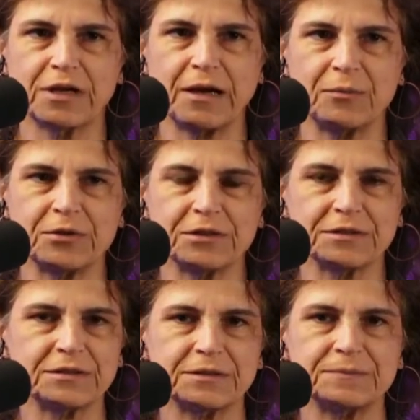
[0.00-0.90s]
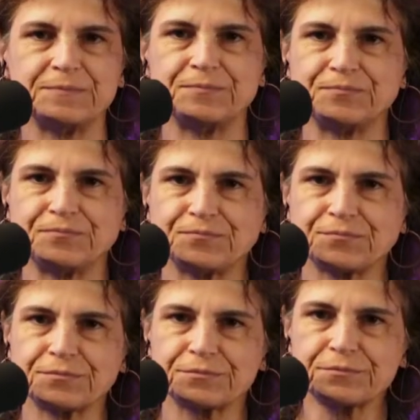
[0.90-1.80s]
cameras
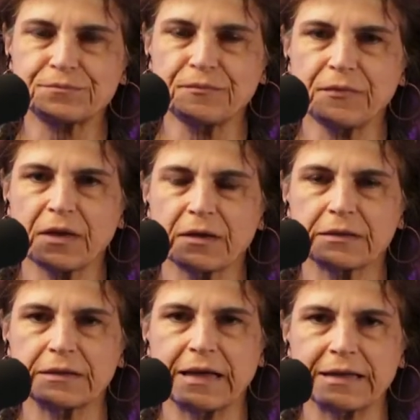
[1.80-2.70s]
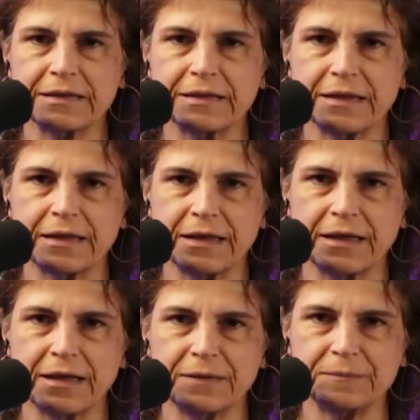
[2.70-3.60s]
that
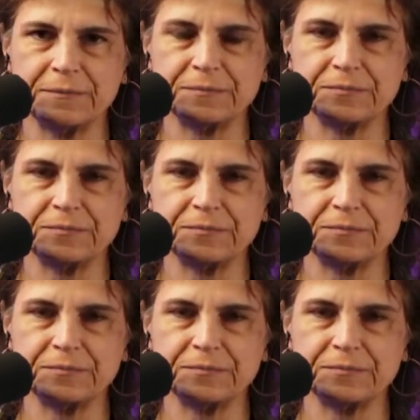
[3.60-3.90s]
I